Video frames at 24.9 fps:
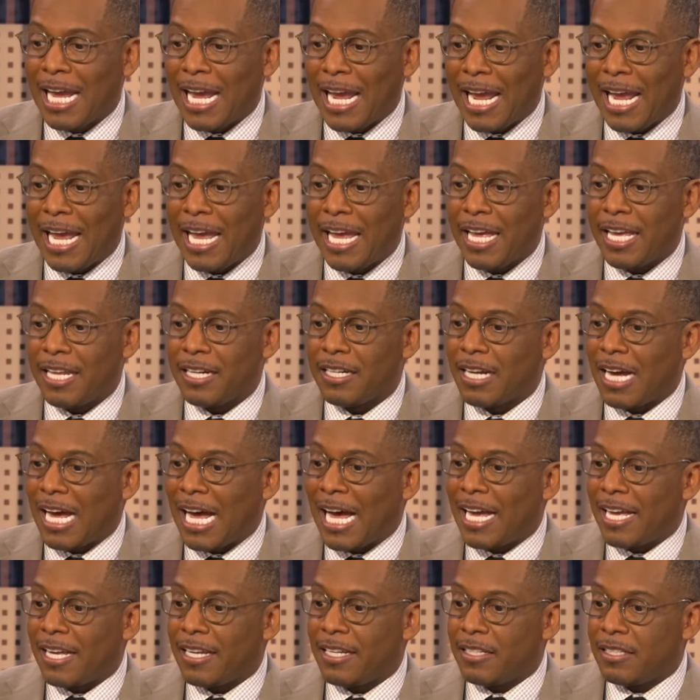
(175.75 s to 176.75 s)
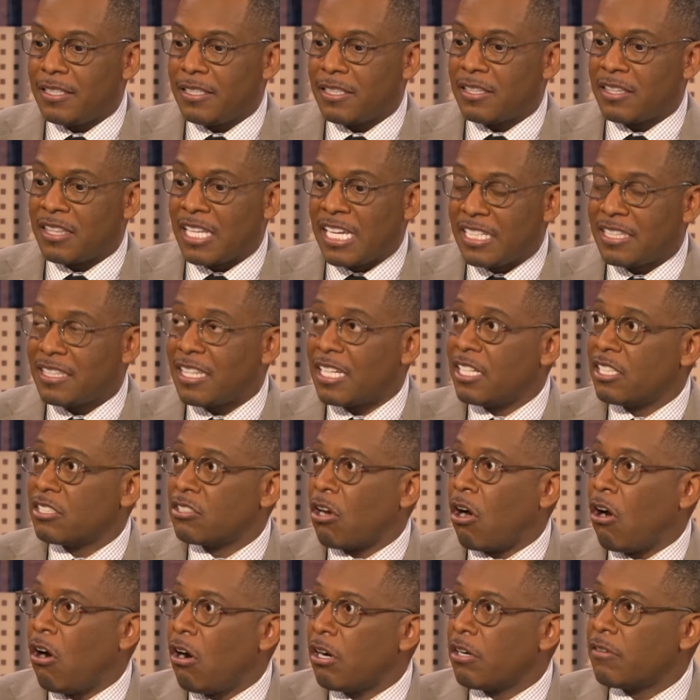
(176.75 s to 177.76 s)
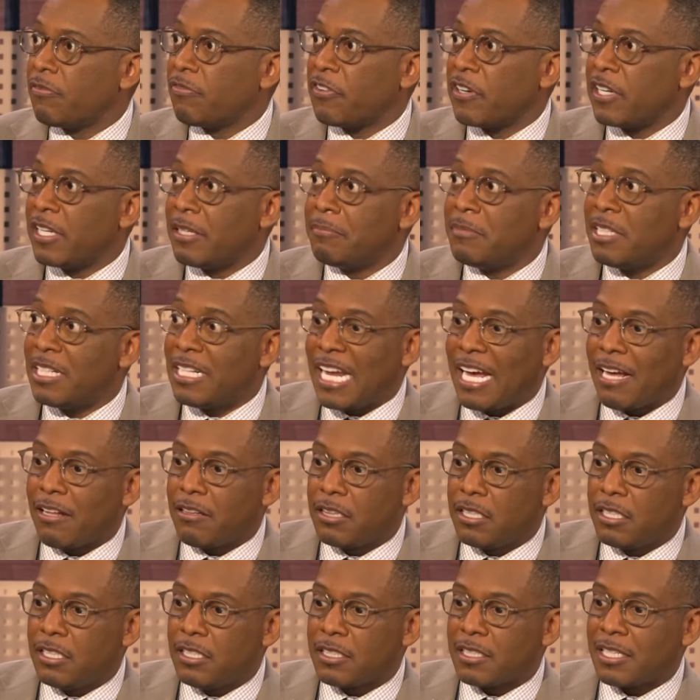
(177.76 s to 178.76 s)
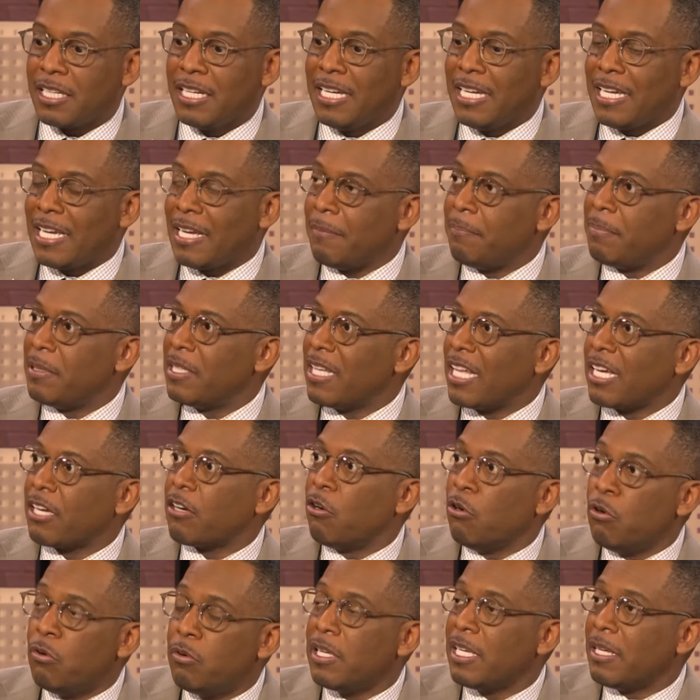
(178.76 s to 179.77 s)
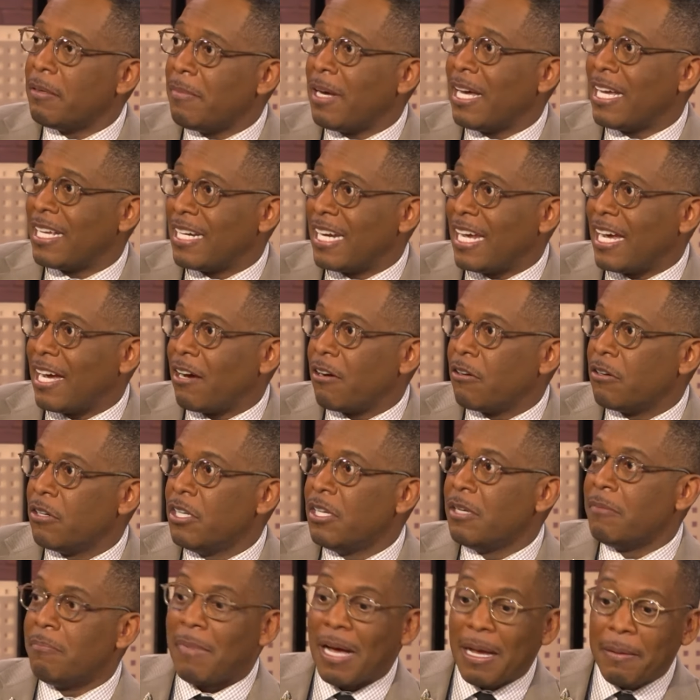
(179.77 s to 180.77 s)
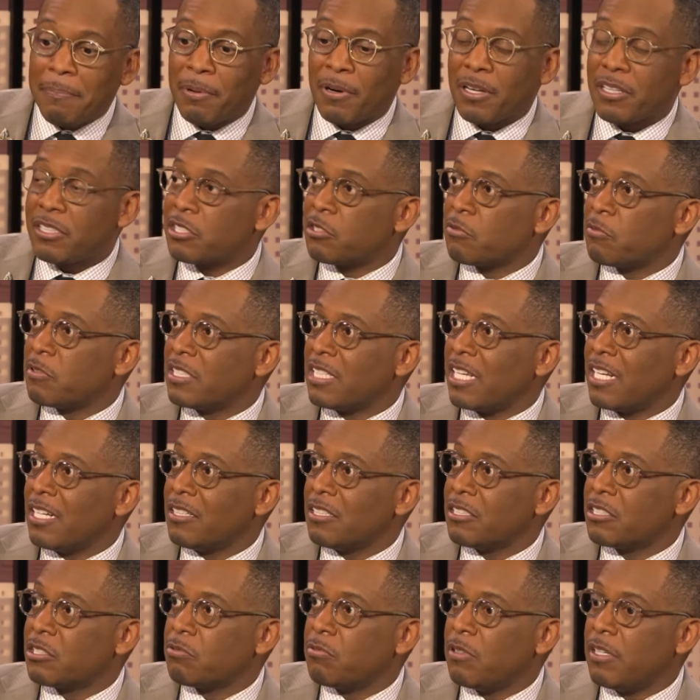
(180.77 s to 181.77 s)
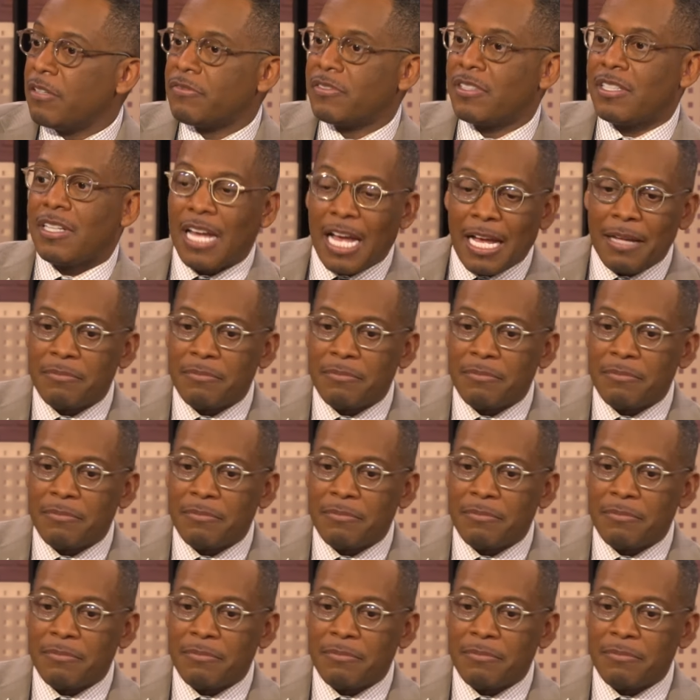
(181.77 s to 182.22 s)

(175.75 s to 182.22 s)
And I think that it's hard for him to now look and be like, who am I now? My brother's with Taylor Swift.